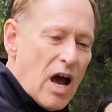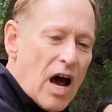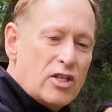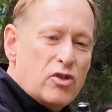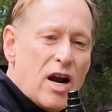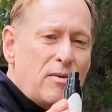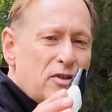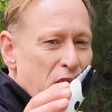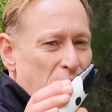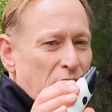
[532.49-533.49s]
A
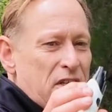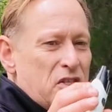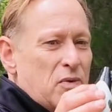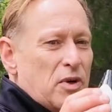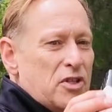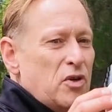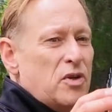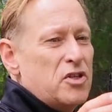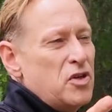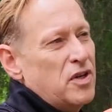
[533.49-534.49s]
Dremel's a real easy one too,
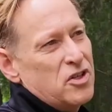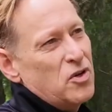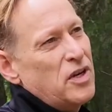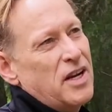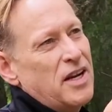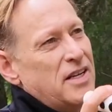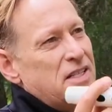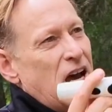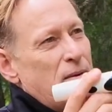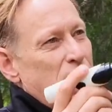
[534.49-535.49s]
because you can do it at any time.